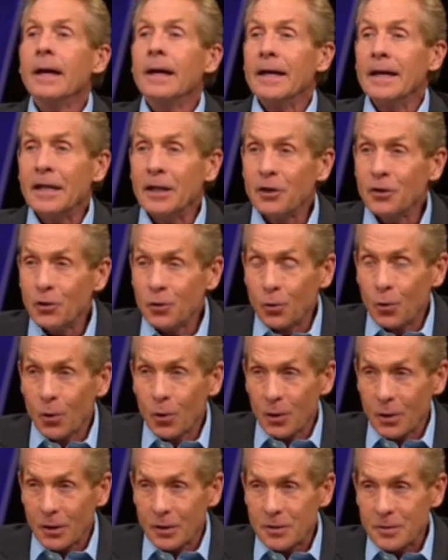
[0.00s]
in New
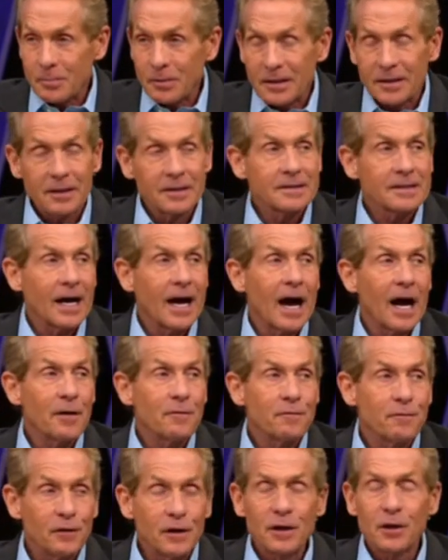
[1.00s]
Orleans because I
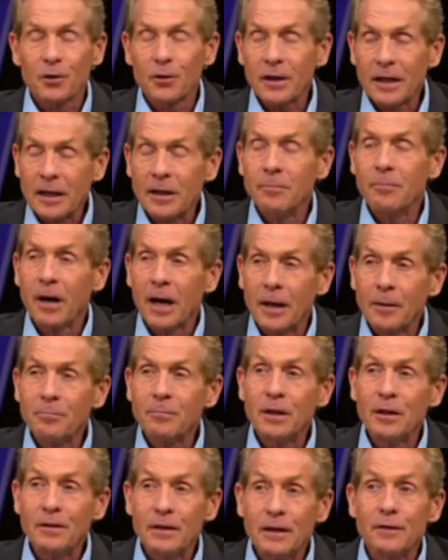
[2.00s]
fear he might
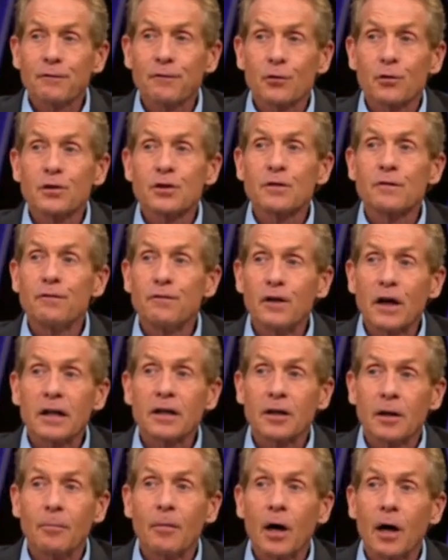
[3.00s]
be the first
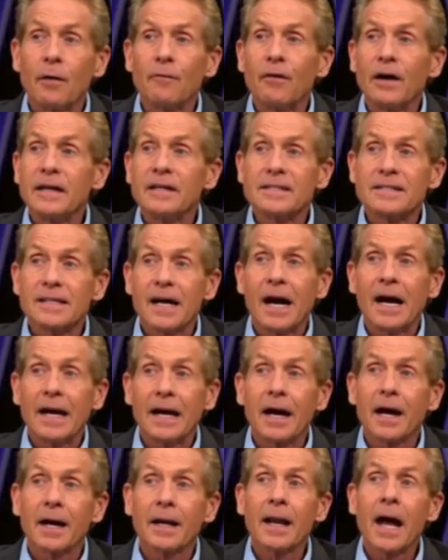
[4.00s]
victim of a
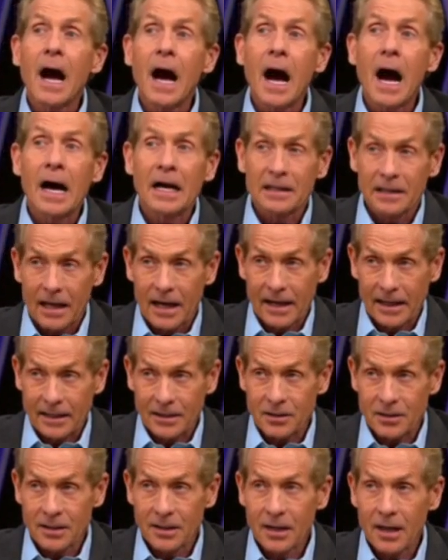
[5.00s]
Zion
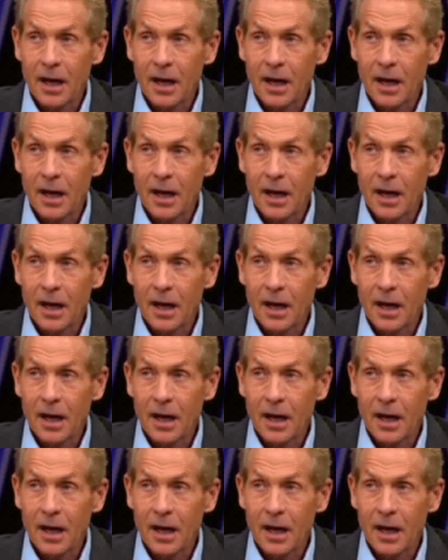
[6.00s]
highlight.